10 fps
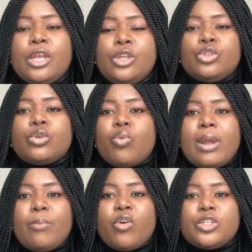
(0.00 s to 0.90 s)
So
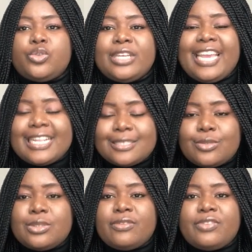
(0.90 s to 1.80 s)
once you get
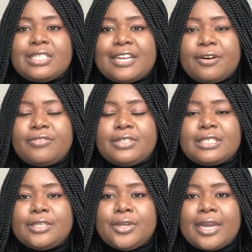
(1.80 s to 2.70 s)
to the visa office
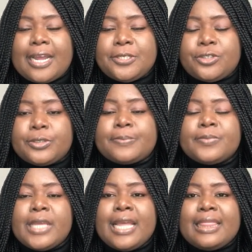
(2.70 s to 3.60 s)
in your country,
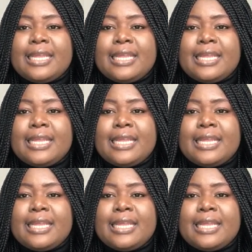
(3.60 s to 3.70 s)
the